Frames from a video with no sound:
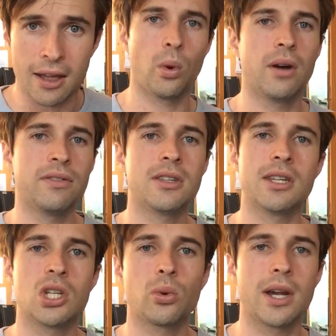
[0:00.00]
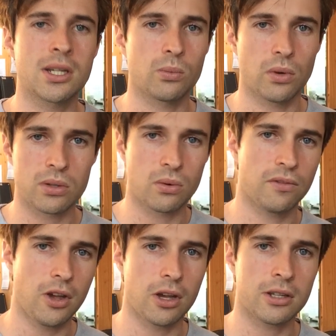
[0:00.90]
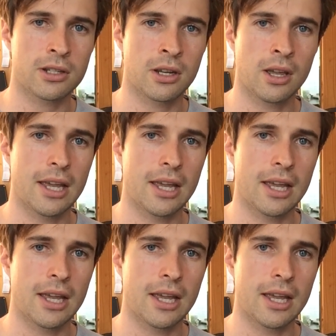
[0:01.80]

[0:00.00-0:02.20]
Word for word: What if the situation was reversed?